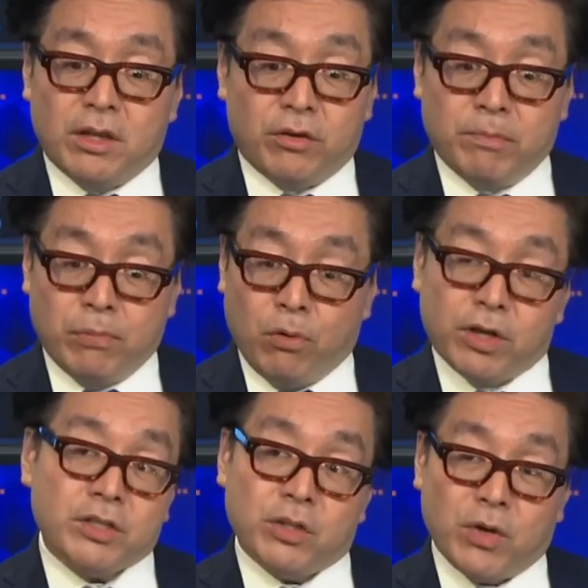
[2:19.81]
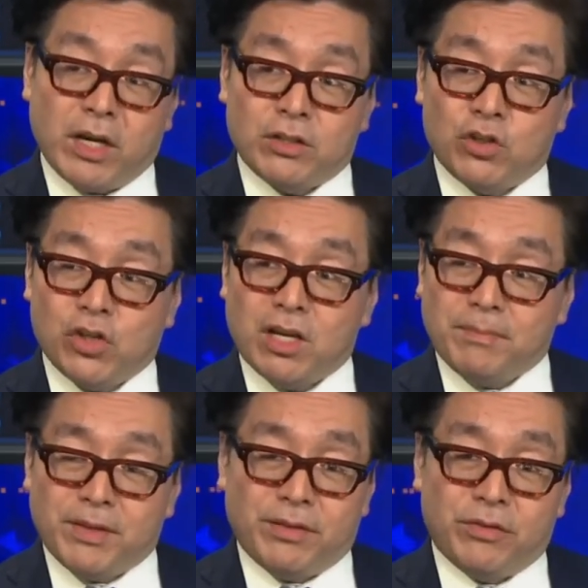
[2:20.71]
they're important to the White House agenda,
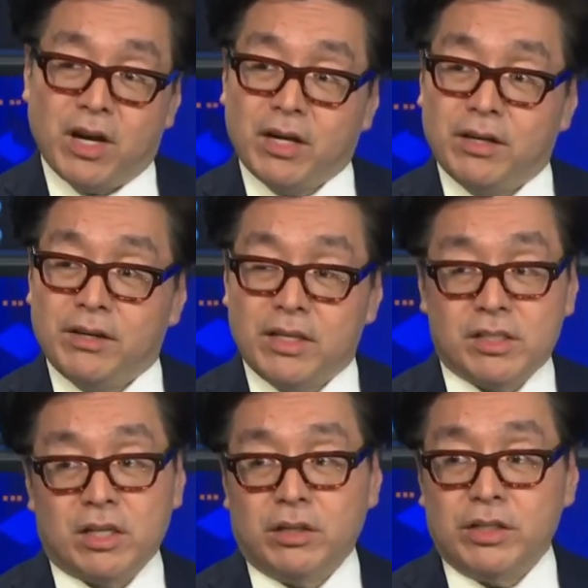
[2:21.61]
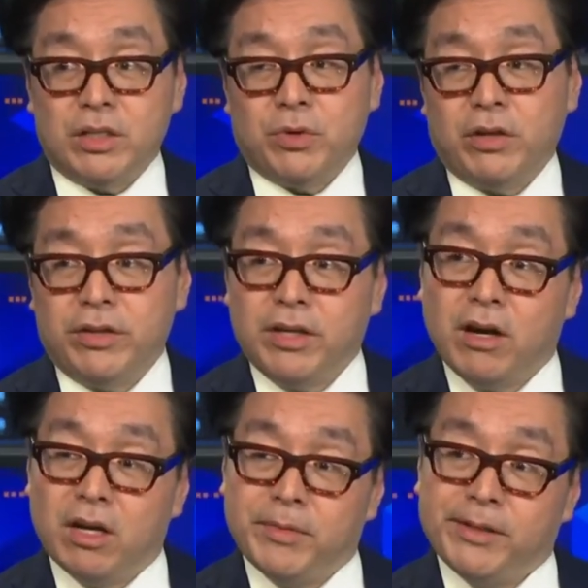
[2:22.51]
but they're not going to necessarily derail the economy.